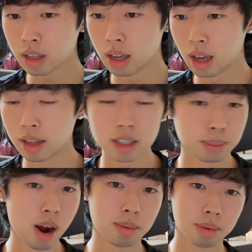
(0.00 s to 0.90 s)
And that's the
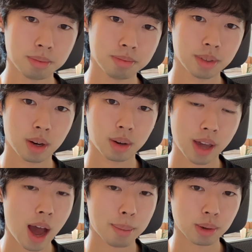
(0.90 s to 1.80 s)
problem,
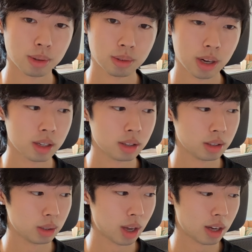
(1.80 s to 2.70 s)
capital, right?
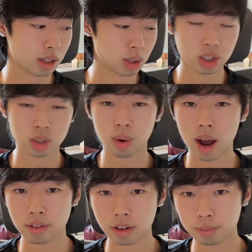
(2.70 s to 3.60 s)
You just don't
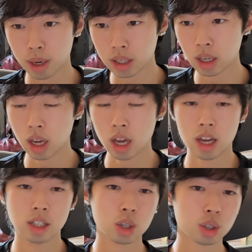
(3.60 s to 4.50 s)
have enough money.
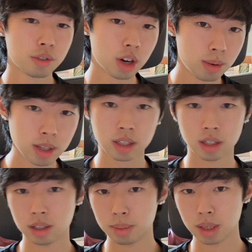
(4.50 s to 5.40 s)
It's also very
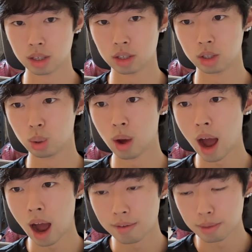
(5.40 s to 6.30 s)
risky because you
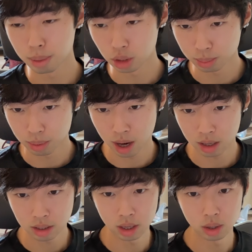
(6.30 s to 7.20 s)
have a bunch of
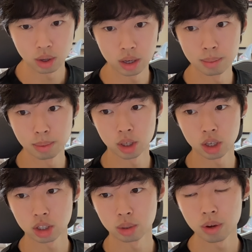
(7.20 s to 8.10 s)
products that you're in
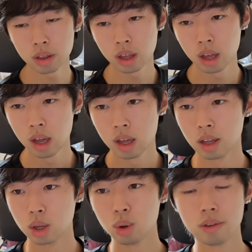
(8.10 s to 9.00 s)
production with
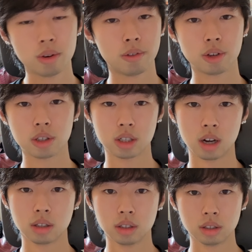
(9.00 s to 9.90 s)
that you don't even know if you can
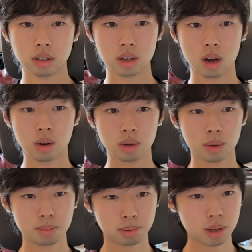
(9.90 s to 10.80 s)
sell. So you're
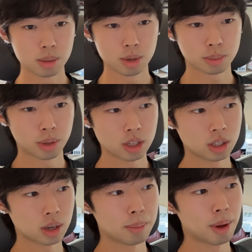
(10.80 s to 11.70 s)
pretty much
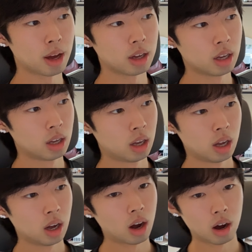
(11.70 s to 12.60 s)
placing a bet
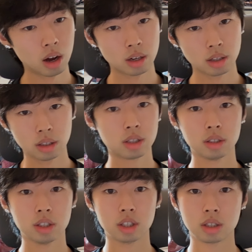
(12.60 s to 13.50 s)
on
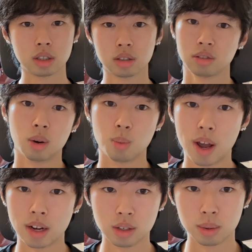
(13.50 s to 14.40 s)
literally just
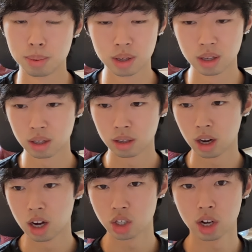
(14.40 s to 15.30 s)
red. You're putting
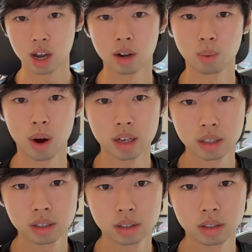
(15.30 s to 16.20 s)
100K on red,
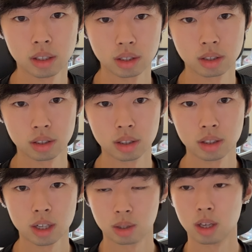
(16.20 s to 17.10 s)
literally.
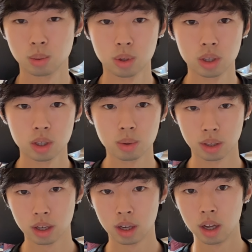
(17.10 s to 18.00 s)
That's what you're doing.